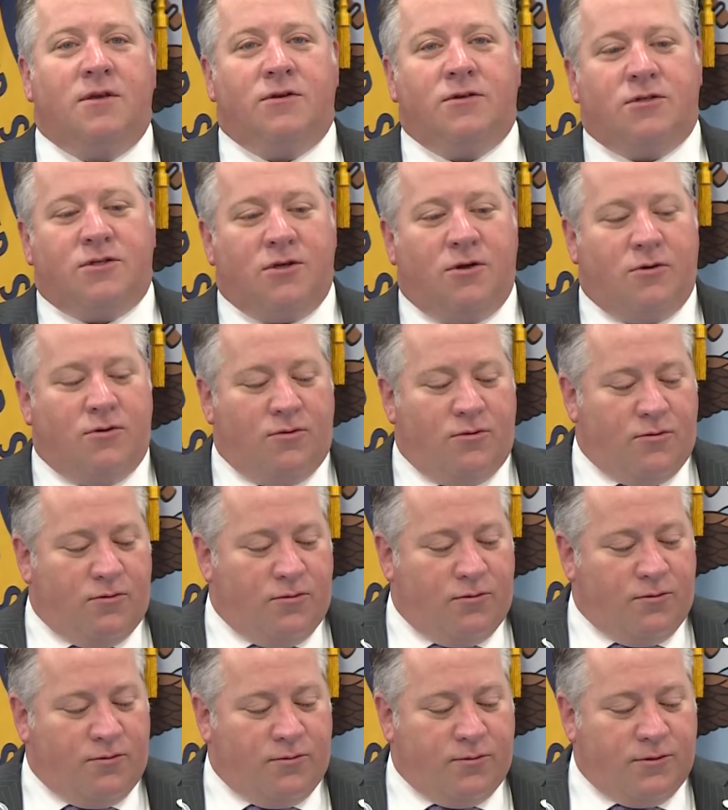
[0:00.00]

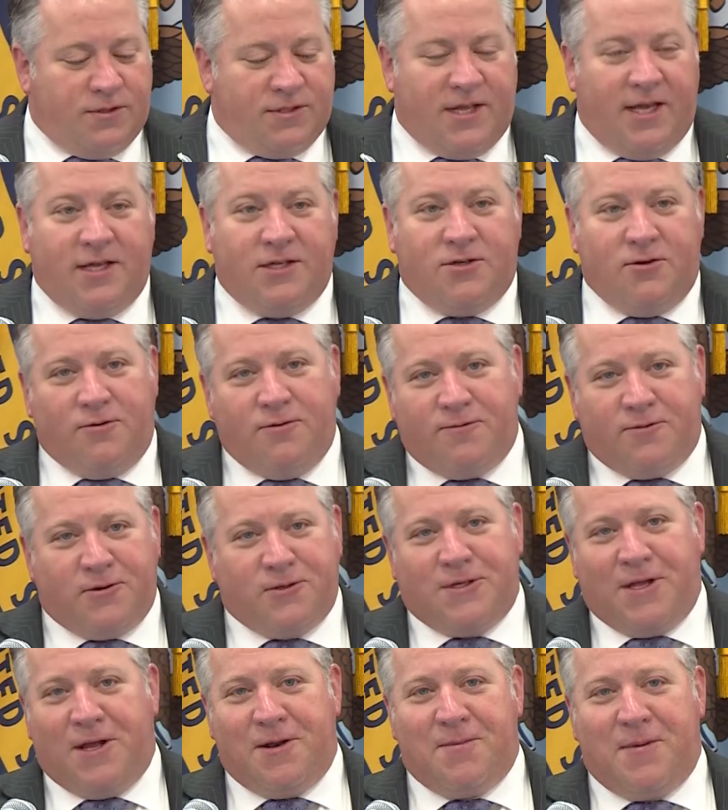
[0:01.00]
So stay tuned for
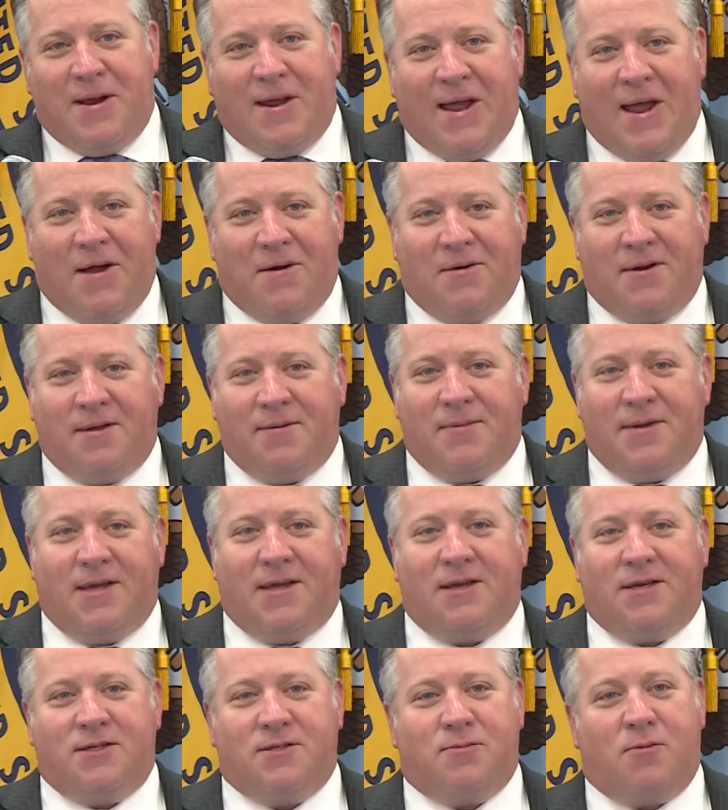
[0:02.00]
State of My County,
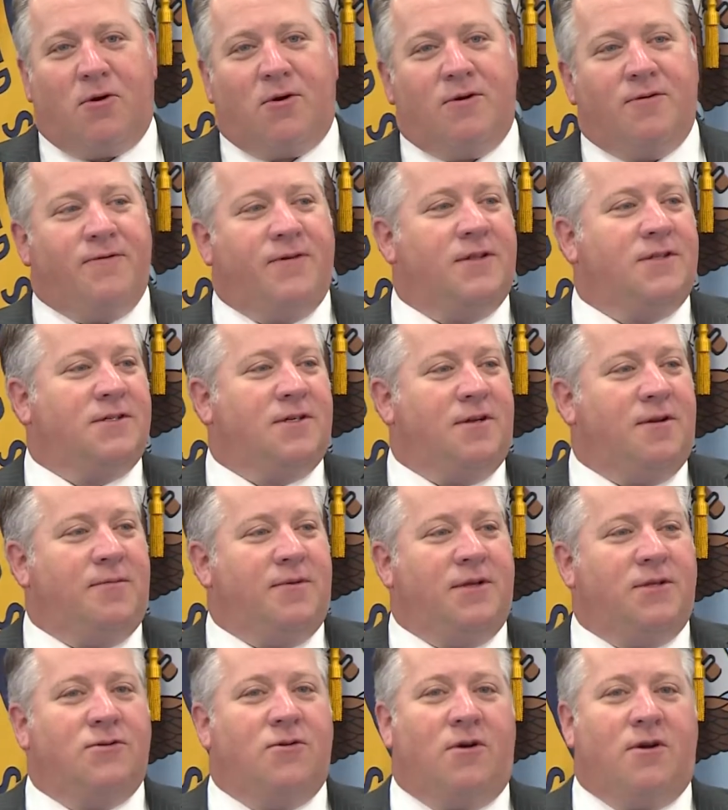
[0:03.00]
because part of it's going to
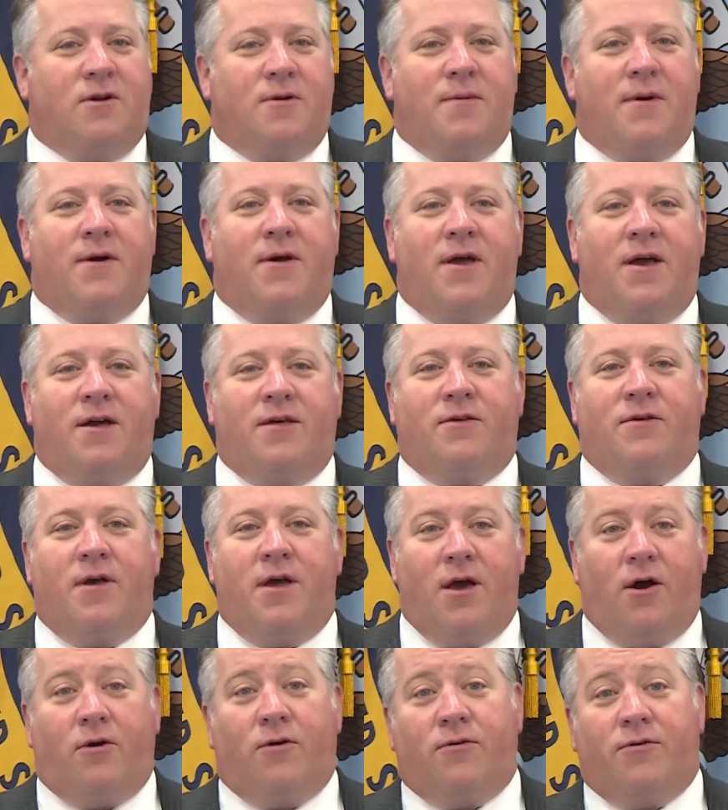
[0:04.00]
be talking about
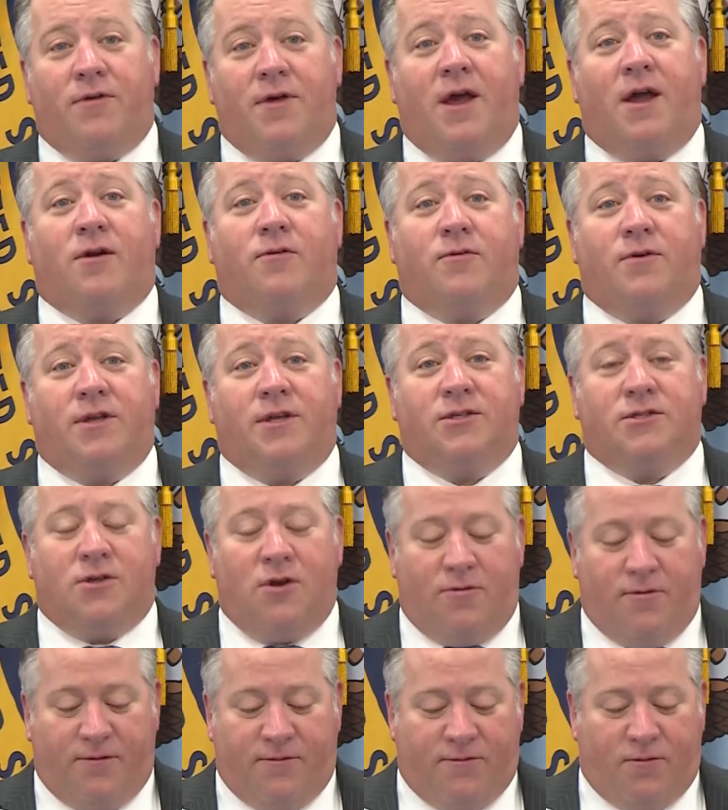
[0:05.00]
health equities
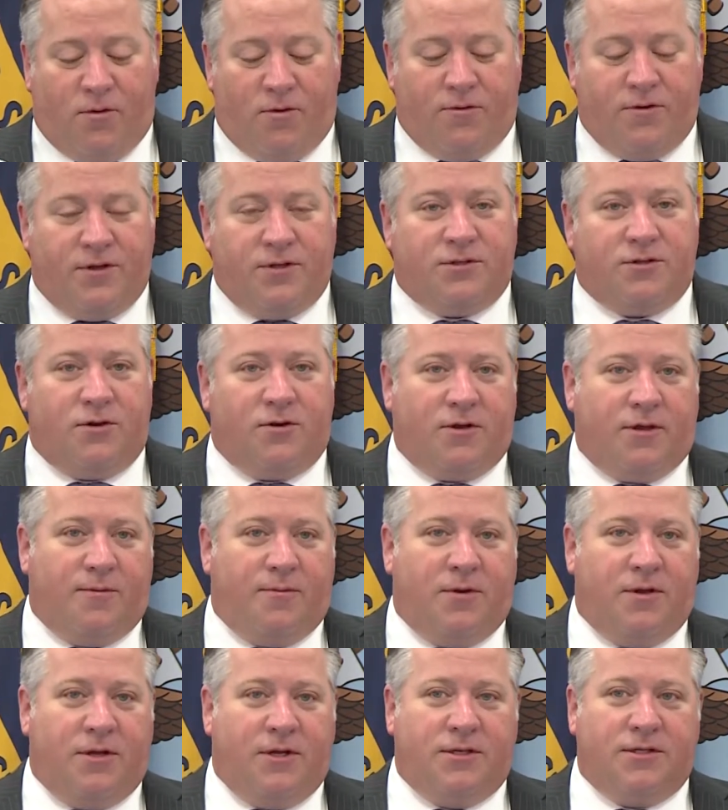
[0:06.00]
going forward in certain
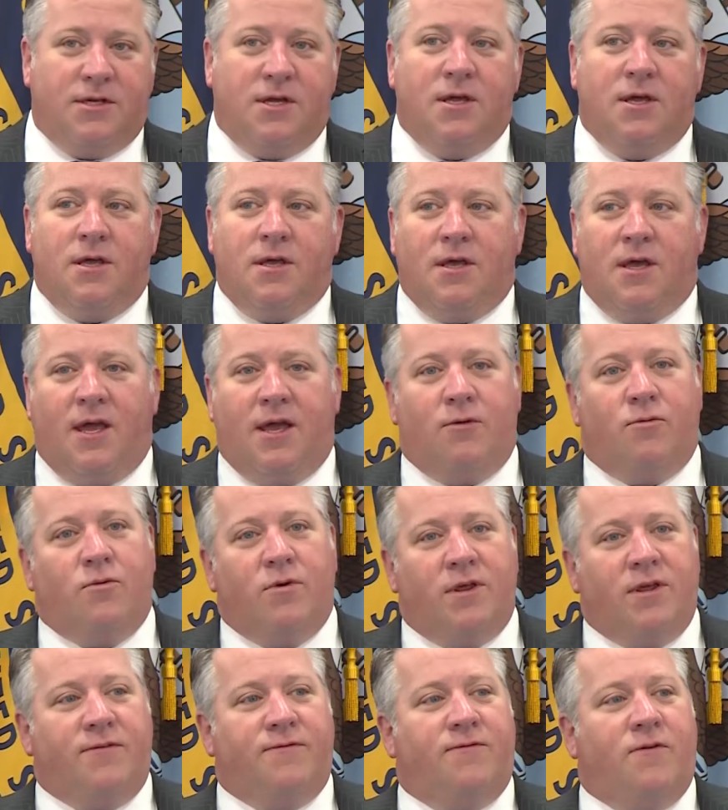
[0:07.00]
communities and
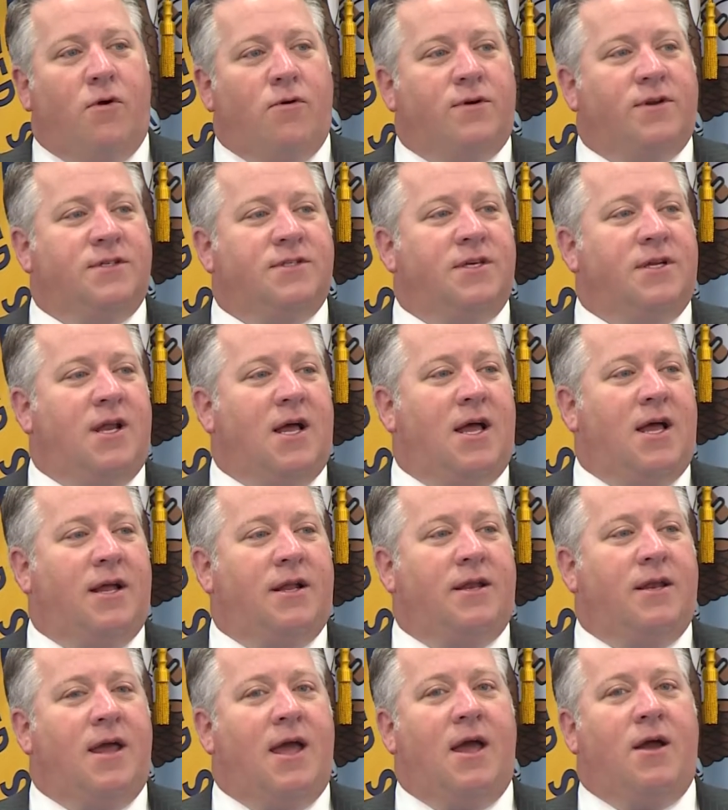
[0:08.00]
really focusing on
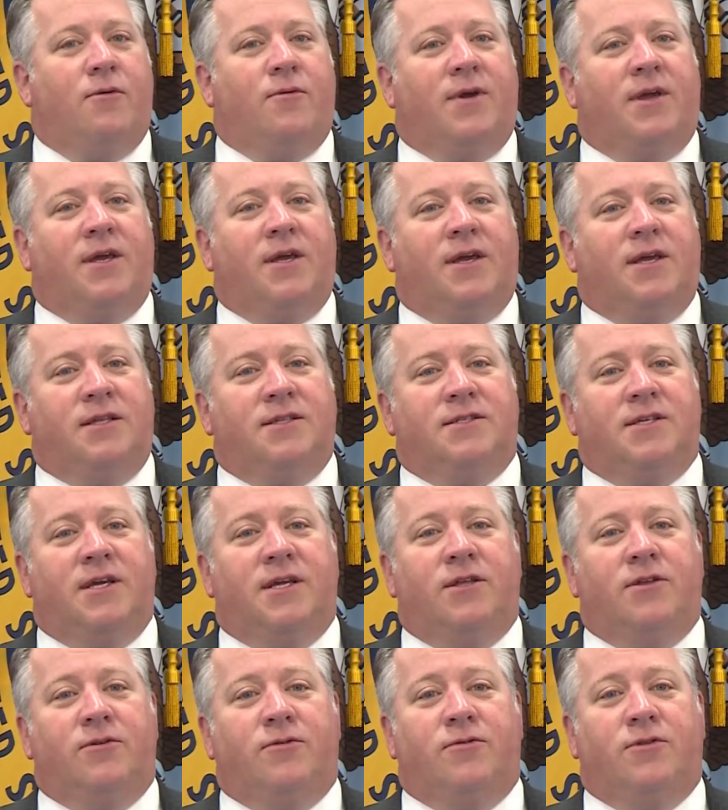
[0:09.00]
how we can
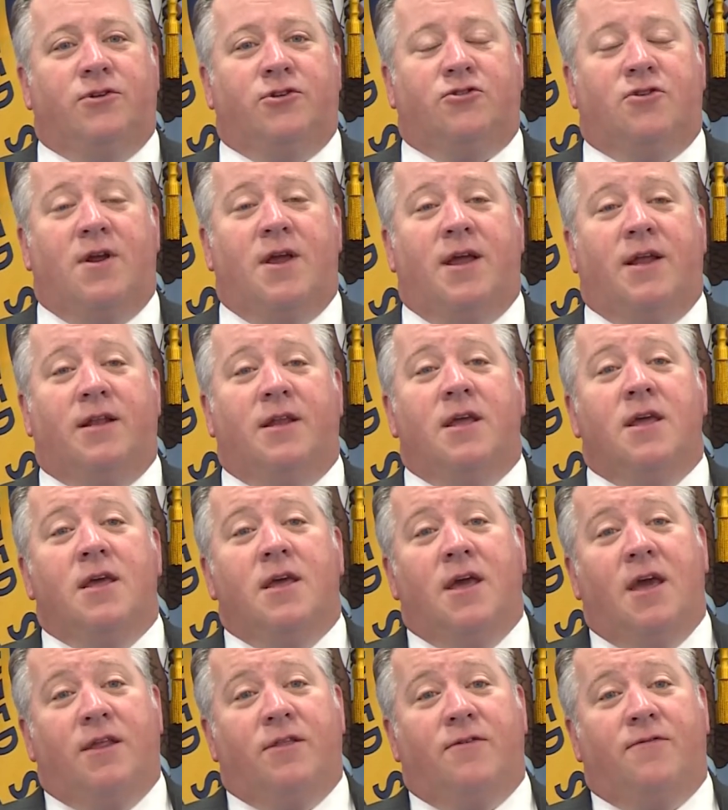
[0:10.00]
continue the trend
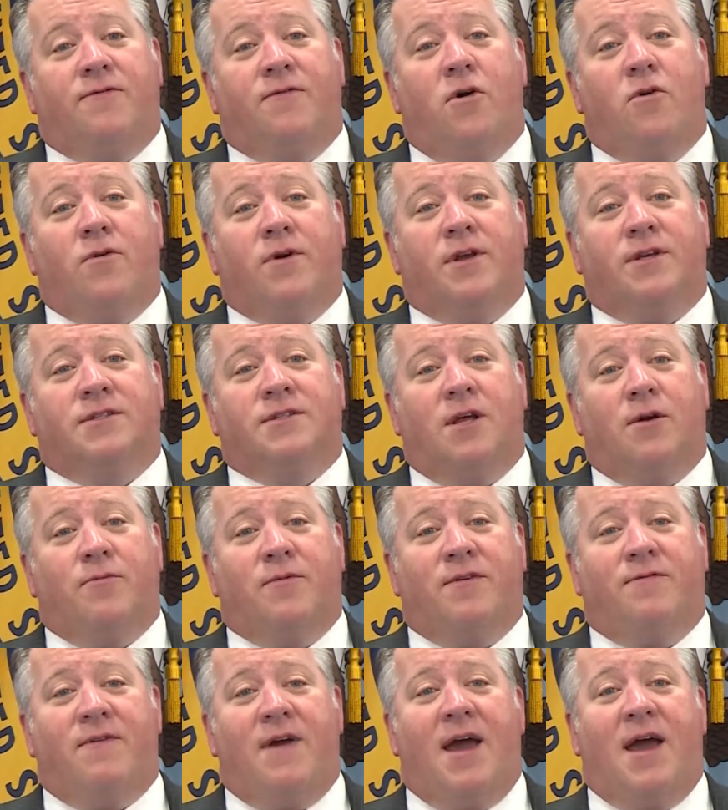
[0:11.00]
and the focus that
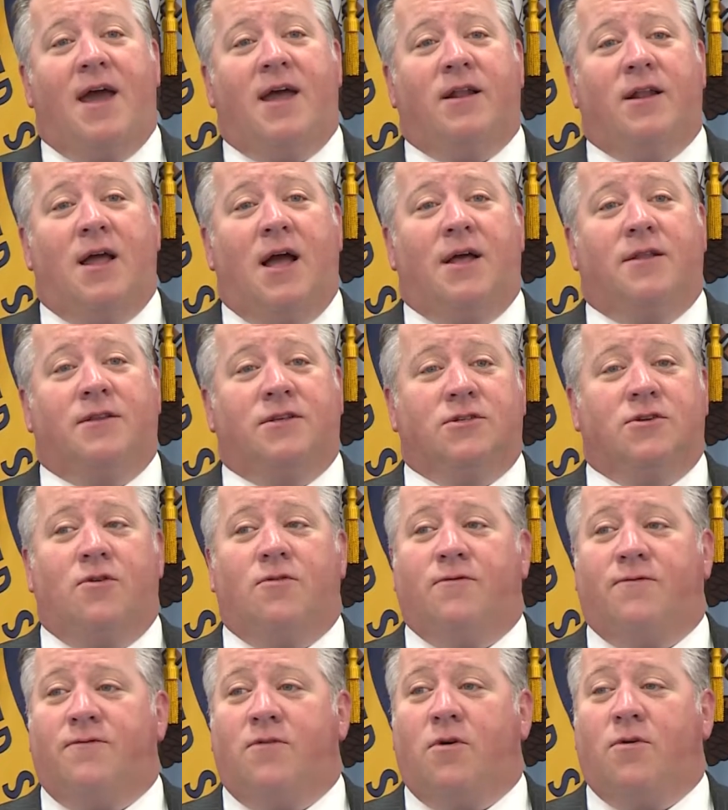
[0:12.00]
we've had on this
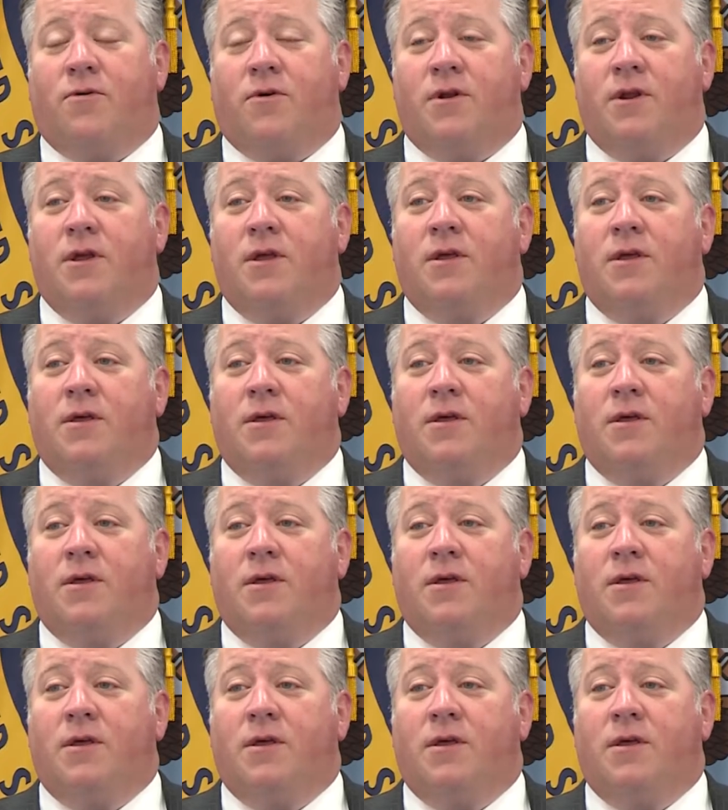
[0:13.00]
going forward.